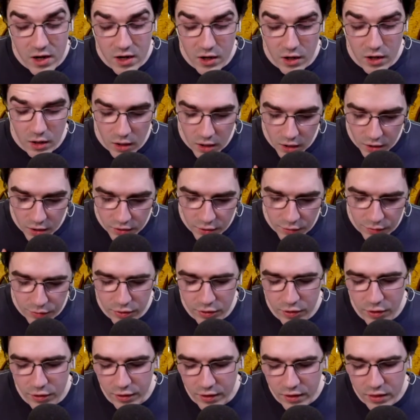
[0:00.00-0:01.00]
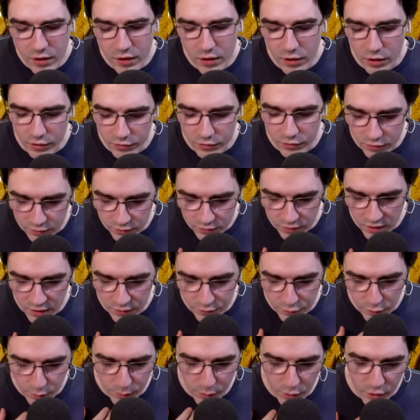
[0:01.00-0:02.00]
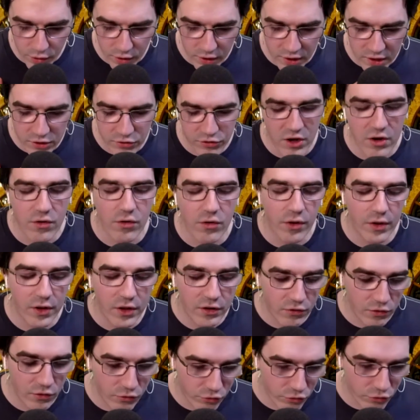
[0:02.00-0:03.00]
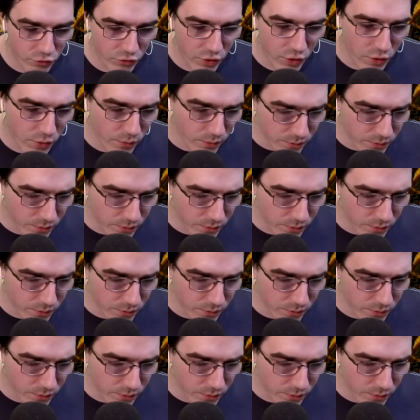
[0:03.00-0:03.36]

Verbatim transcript: Uh, the the thing that I also say for Berkeley in general, and this is true